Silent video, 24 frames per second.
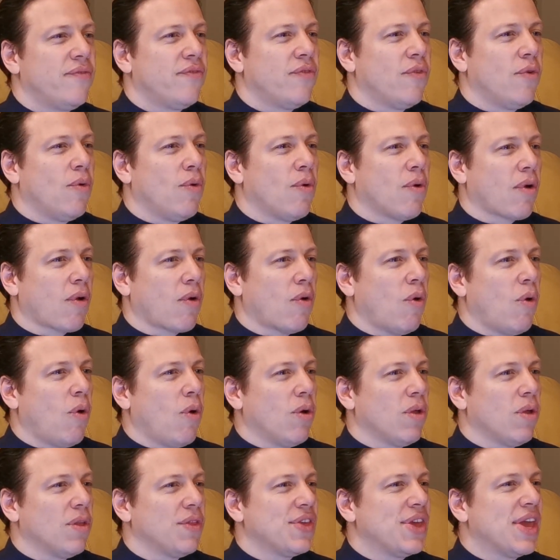for
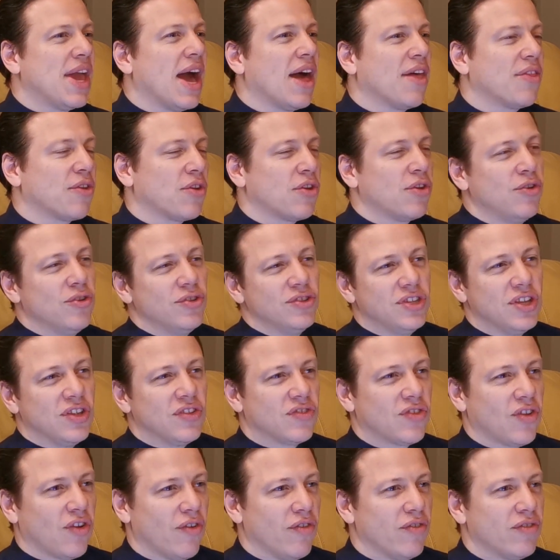all the other goods and
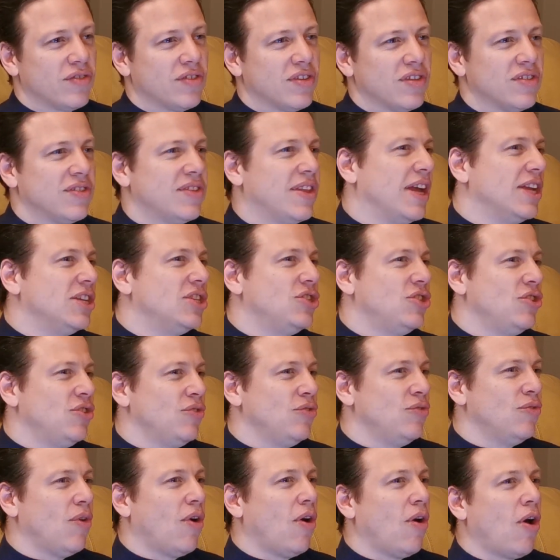services that
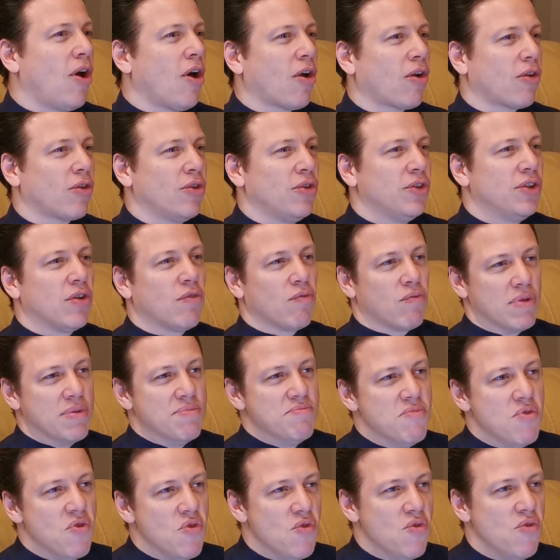you are going to
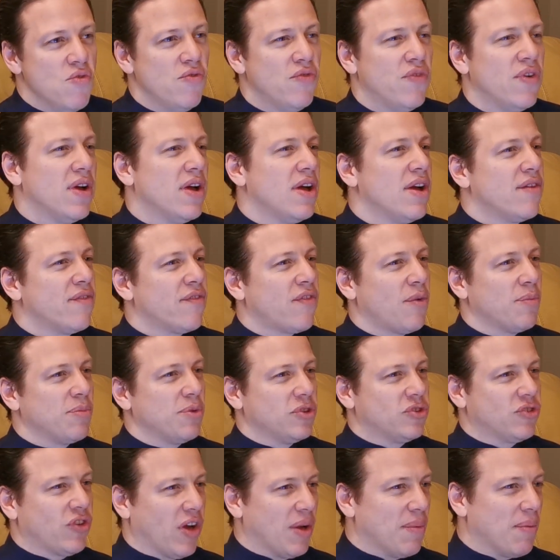remove from your
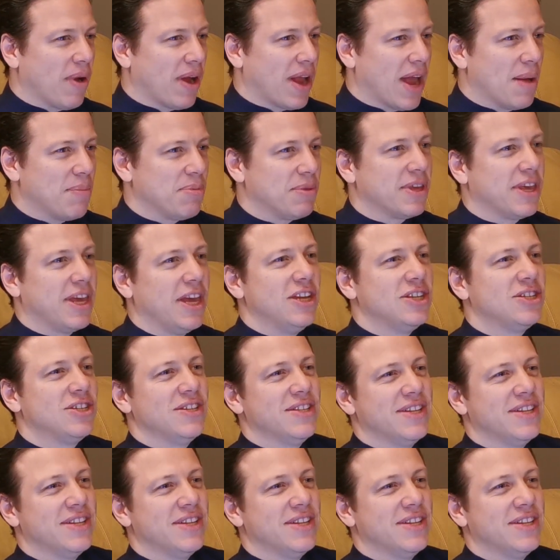trademark application.